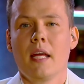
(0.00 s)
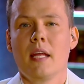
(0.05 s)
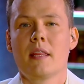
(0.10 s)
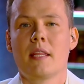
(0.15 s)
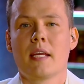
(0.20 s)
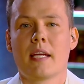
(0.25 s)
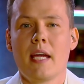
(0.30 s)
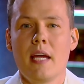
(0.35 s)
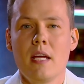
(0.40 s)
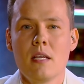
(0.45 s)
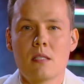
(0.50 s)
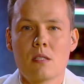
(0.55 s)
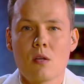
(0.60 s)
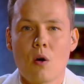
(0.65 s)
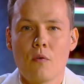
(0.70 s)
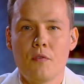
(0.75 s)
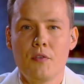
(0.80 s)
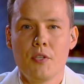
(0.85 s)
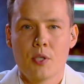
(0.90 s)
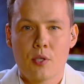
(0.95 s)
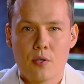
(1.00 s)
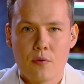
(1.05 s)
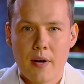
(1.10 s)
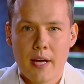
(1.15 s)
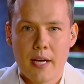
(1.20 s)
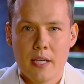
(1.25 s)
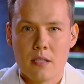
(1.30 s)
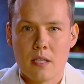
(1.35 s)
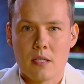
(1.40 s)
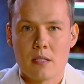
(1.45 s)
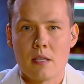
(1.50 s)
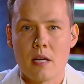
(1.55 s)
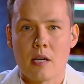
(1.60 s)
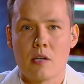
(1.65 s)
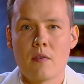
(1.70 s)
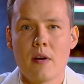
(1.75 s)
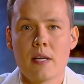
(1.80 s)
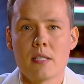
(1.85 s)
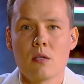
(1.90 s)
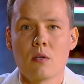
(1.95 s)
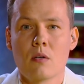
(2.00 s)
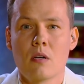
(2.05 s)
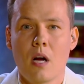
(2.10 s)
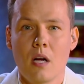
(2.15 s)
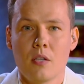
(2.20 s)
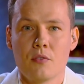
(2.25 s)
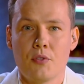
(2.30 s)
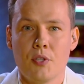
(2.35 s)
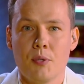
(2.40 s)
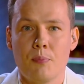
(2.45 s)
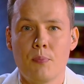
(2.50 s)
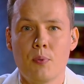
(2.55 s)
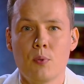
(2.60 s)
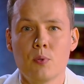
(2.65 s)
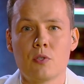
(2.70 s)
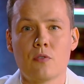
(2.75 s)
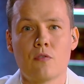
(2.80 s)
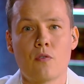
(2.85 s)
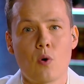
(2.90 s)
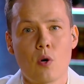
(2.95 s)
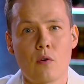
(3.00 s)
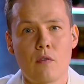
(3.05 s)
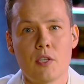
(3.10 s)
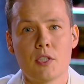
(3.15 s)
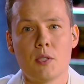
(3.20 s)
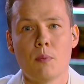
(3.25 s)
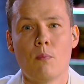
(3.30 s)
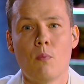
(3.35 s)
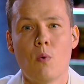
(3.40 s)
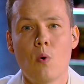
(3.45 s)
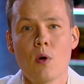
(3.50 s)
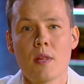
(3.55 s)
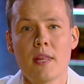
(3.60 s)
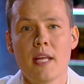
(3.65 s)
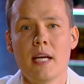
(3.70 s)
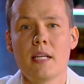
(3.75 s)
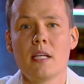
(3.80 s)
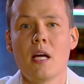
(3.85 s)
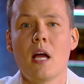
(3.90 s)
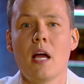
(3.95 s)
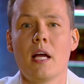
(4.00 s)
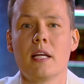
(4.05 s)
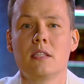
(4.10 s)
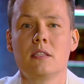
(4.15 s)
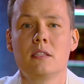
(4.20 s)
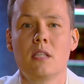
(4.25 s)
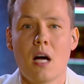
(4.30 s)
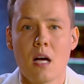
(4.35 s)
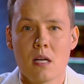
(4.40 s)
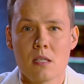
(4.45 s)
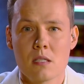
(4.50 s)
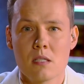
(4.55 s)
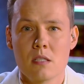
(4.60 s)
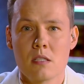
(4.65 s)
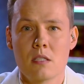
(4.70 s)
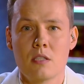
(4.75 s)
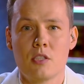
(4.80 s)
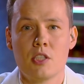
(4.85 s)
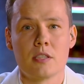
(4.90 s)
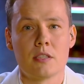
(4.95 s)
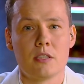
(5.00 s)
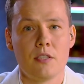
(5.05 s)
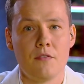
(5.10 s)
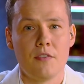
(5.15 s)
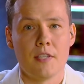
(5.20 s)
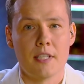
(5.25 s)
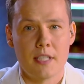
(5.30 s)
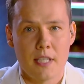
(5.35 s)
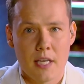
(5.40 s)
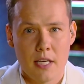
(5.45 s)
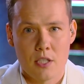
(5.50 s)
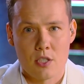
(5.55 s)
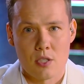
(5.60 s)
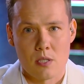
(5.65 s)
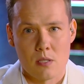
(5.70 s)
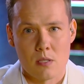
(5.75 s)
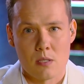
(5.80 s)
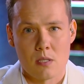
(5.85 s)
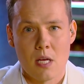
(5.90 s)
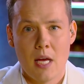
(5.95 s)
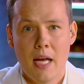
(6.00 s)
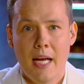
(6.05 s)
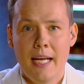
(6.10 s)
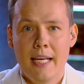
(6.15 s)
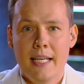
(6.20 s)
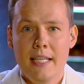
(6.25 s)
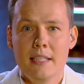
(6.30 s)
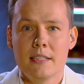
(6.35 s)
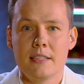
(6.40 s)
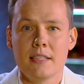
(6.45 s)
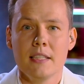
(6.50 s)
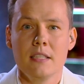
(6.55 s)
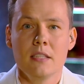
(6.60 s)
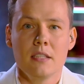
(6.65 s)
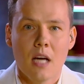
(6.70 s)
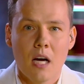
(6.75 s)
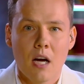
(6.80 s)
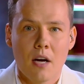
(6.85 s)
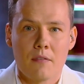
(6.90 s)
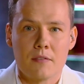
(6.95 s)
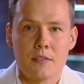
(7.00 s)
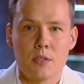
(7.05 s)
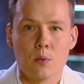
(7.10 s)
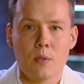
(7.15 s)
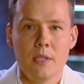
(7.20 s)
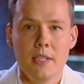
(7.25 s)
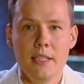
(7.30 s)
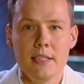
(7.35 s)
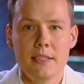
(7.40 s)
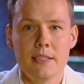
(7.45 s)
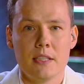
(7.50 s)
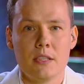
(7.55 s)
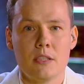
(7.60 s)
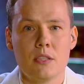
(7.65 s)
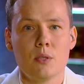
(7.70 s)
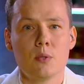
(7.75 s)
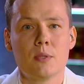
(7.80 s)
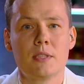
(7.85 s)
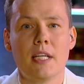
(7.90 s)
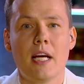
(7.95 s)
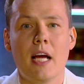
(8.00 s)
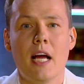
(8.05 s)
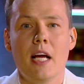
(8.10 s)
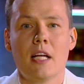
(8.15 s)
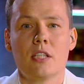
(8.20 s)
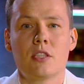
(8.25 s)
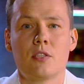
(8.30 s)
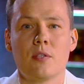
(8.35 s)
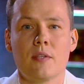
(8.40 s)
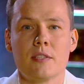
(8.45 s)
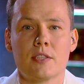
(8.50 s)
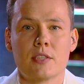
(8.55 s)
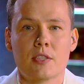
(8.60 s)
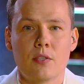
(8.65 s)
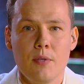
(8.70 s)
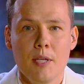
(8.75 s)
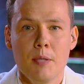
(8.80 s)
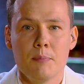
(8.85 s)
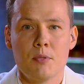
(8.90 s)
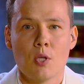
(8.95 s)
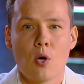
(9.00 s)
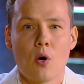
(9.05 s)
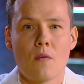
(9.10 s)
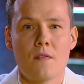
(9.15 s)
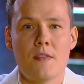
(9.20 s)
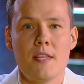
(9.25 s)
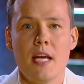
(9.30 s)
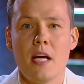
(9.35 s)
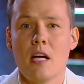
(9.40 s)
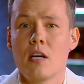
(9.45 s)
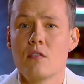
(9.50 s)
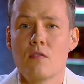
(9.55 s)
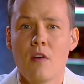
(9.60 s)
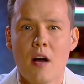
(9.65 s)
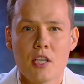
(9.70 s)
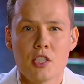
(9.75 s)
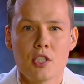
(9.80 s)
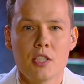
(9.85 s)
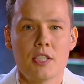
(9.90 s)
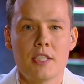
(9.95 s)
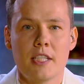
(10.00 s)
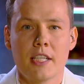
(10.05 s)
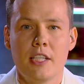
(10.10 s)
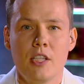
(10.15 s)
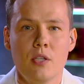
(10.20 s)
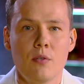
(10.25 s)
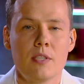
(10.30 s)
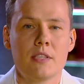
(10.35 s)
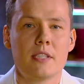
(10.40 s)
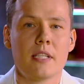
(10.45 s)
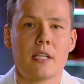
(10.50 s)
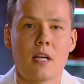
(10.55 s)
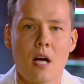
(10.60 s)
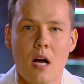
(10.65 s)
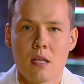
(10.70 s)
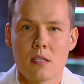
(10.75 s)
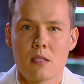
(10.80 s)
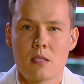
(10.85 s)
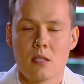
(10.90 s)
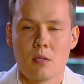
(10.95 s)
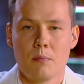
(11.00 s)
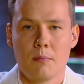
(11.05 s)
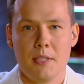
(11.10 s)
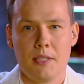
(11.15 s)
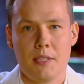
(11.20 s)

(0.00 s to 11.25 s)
In the case of Ukraine, the aggressor country put forward more than a dozen justifications. It's enough to listen to the transcript of the Russian Security Council